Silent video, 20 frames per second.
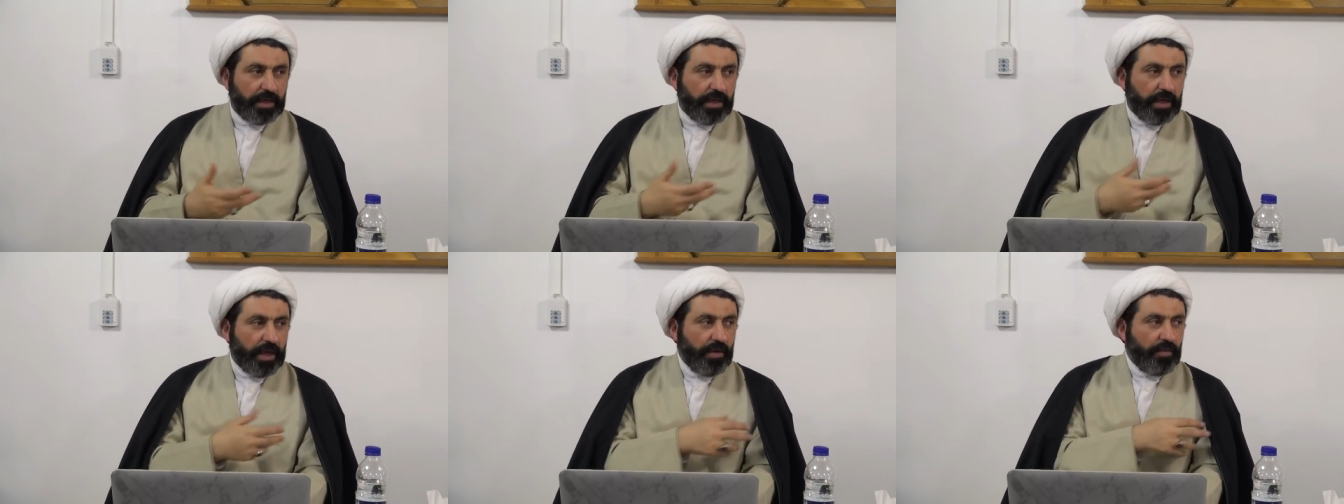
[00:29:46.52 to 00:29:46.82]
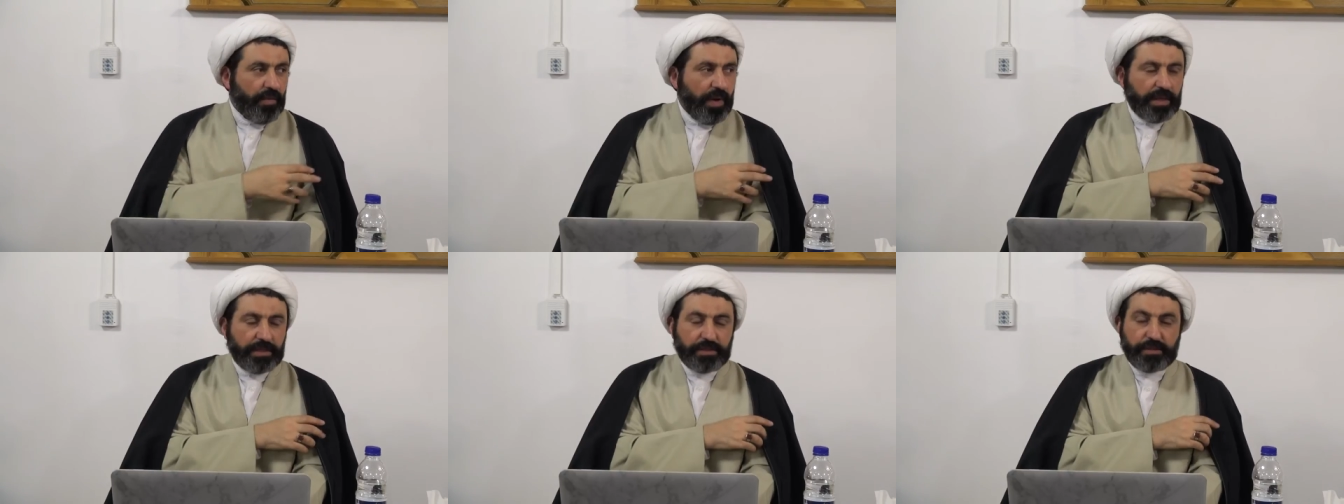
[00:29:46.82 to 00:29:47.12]
he
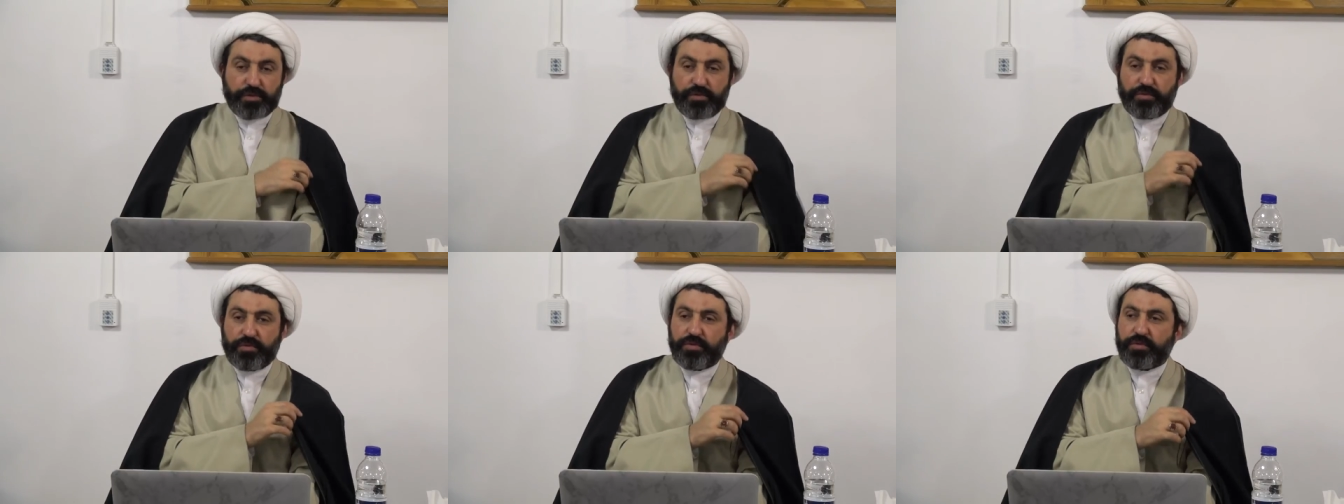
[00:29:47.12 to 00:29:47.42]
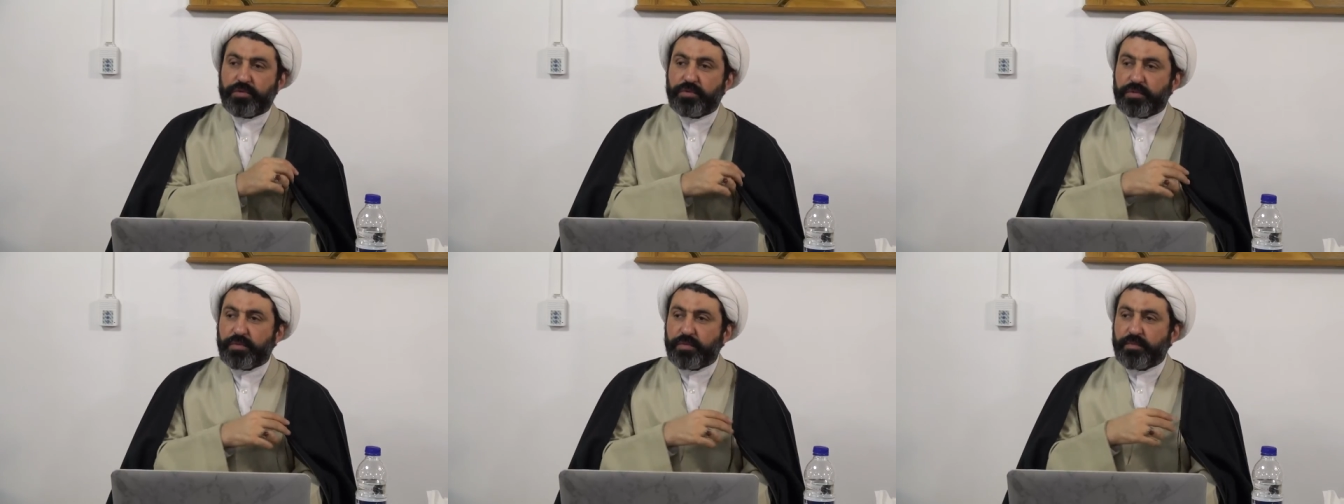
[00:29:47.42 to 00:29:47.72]
wants
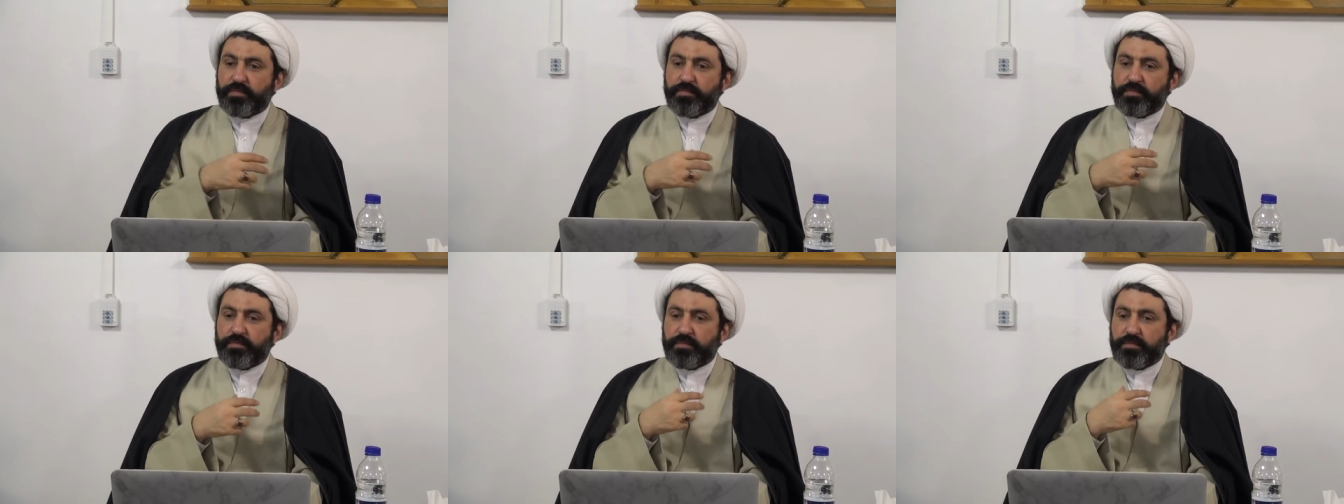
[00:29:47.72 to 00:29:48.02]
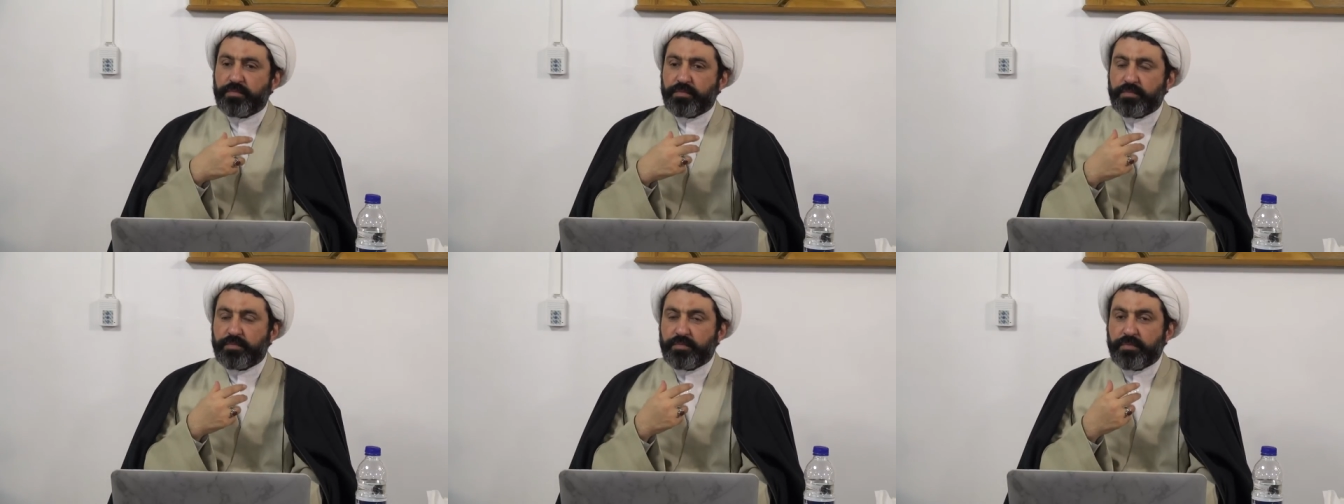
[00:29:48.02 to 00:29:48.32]
to
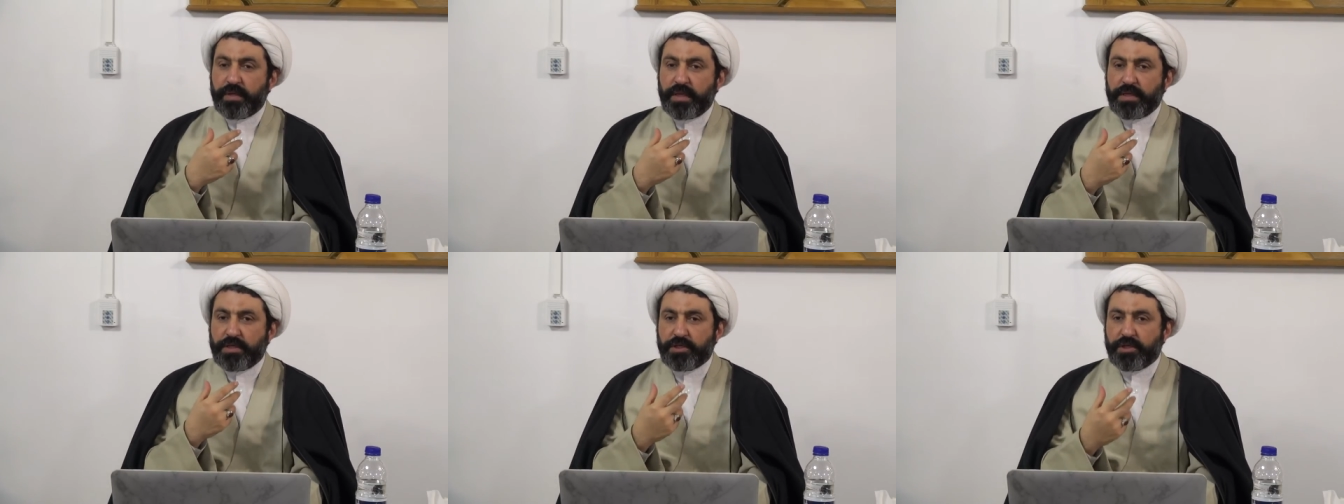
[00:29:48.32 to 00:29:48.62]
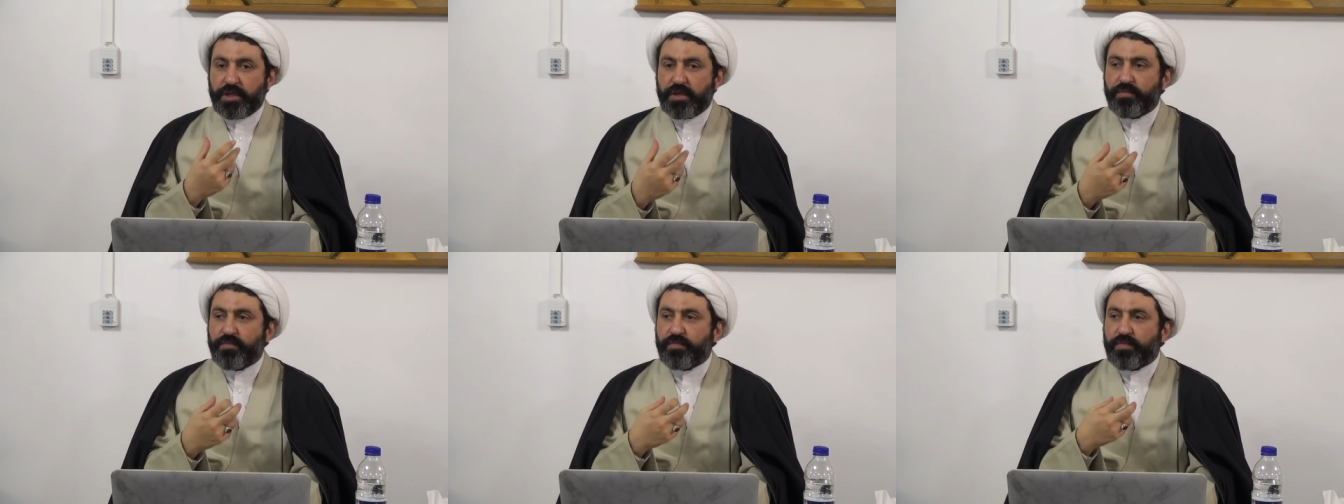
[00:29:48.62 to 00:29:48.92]

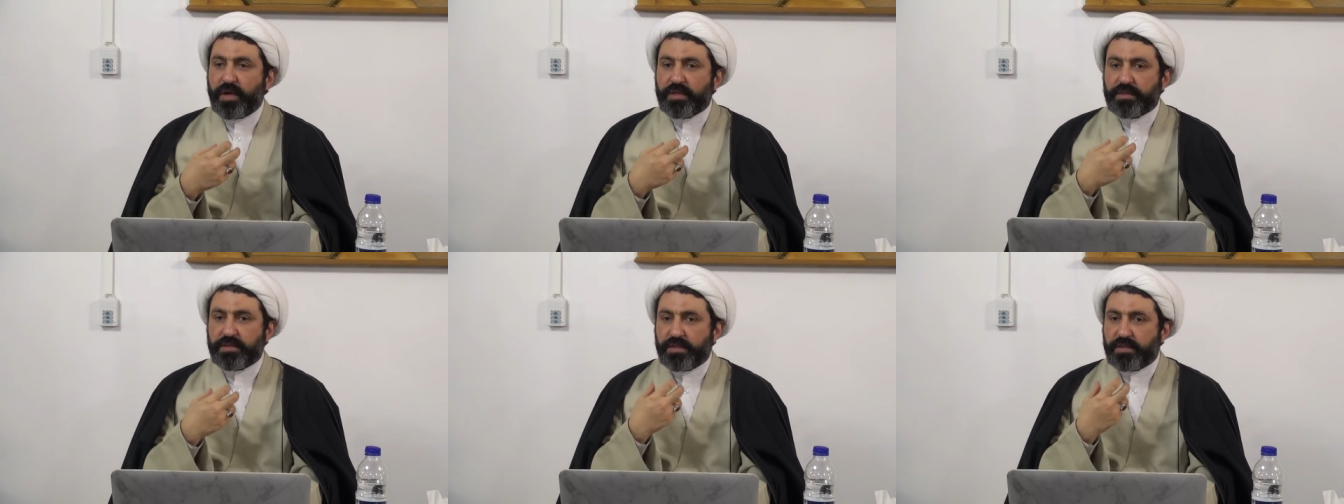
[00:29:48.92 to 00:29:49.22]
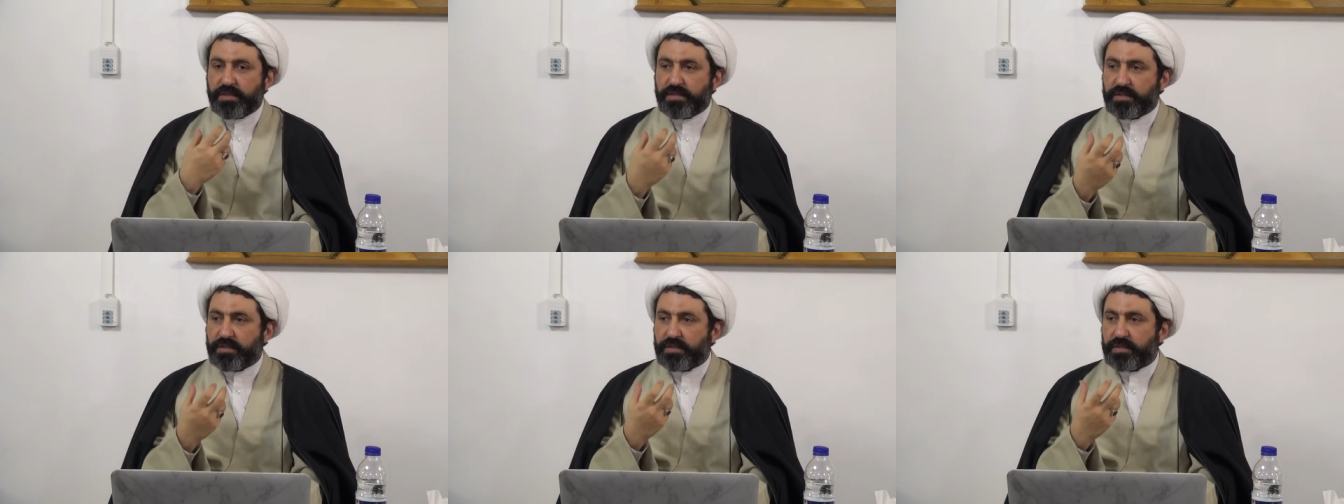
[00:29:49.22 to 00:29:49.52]
mention what
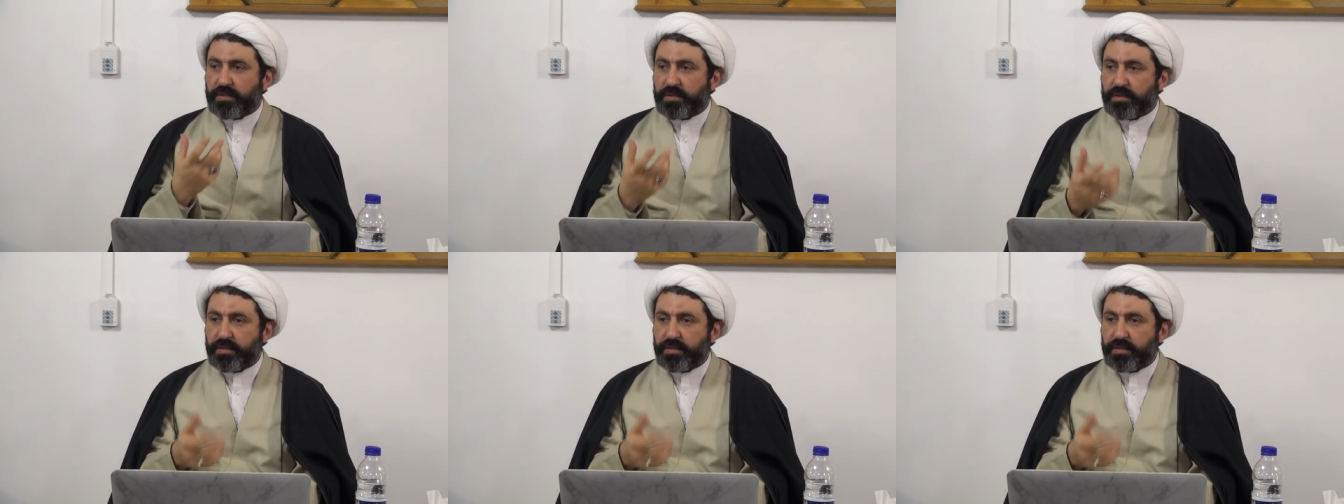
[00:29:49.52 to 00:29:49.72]
is